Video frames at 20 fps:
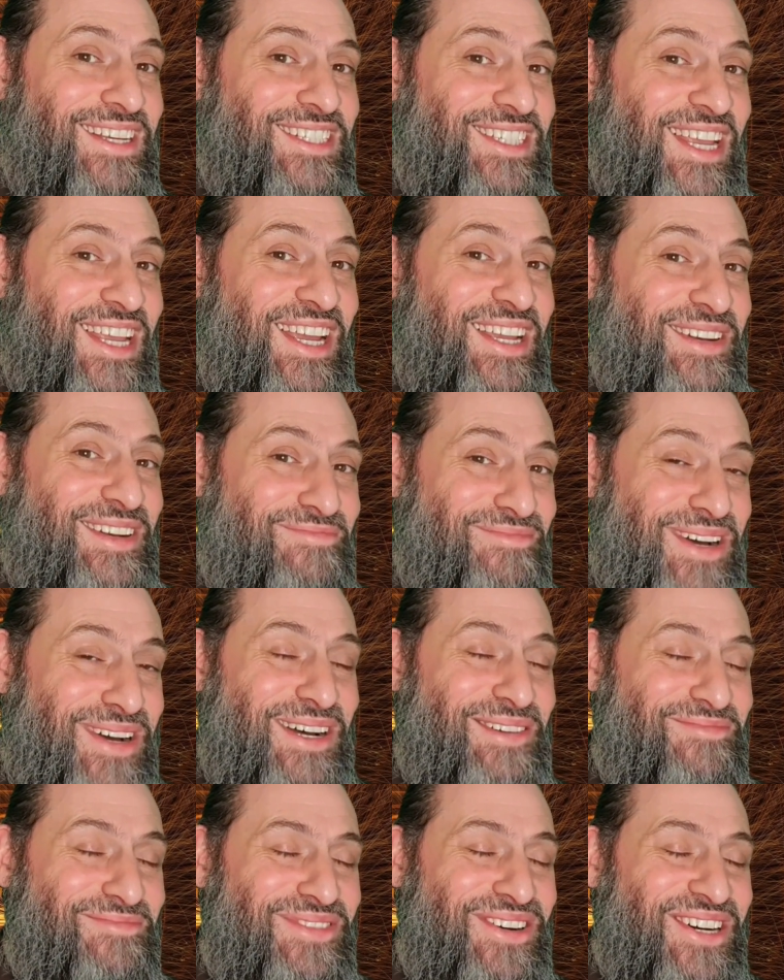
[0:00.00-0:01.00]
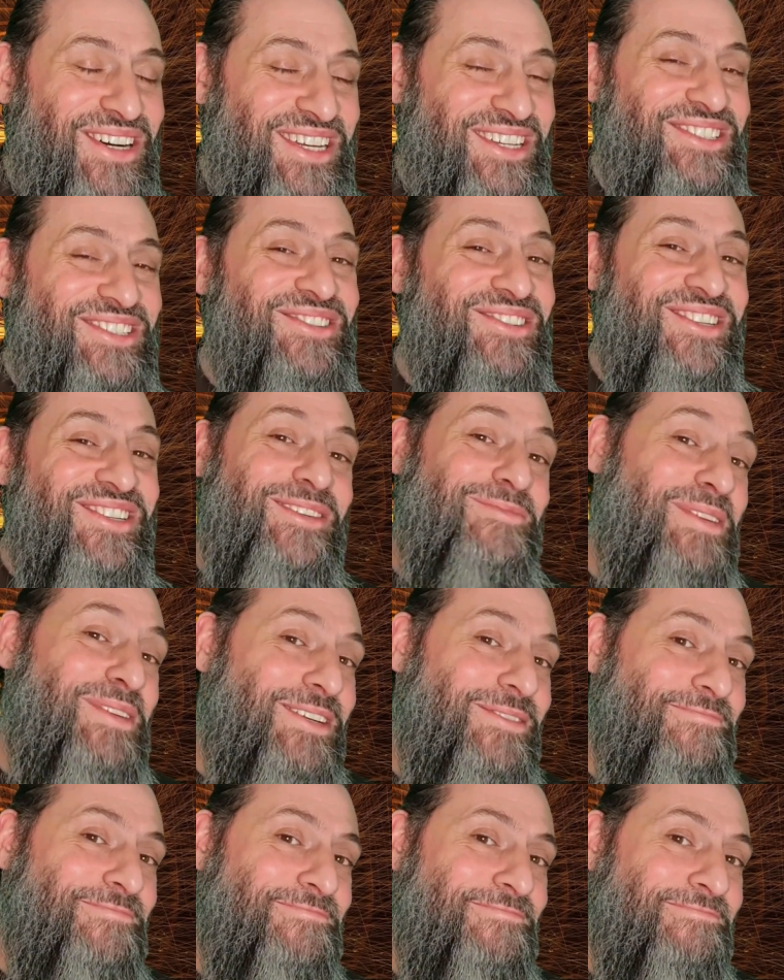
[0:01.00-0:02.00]
And I said, "Mom, what are you talking
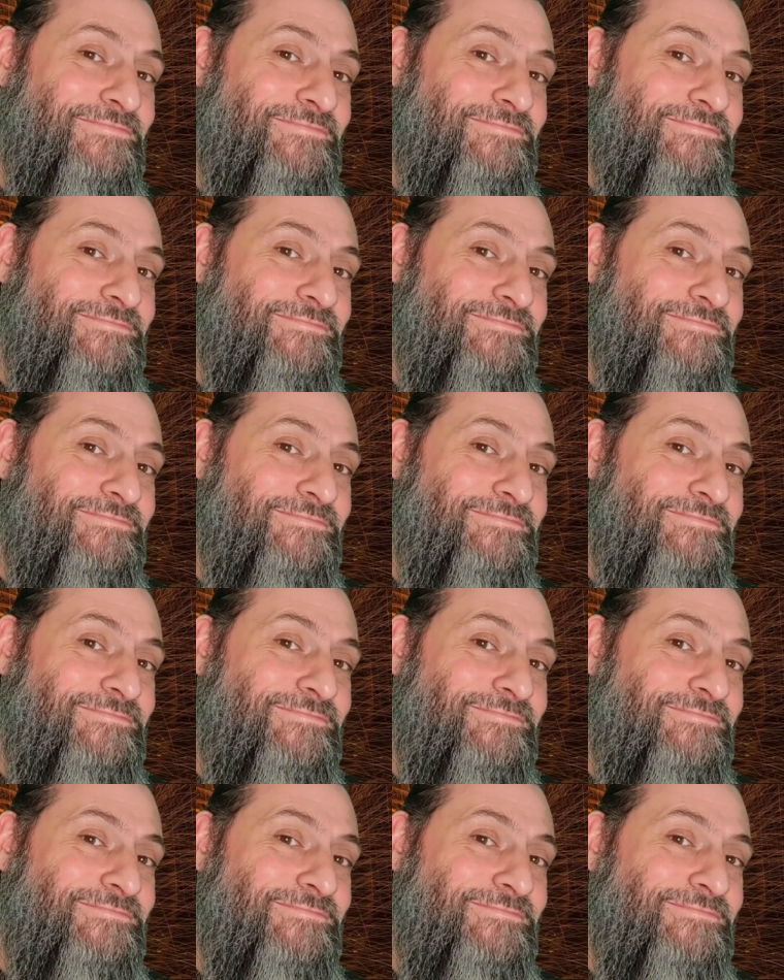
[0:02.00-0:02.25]
about?"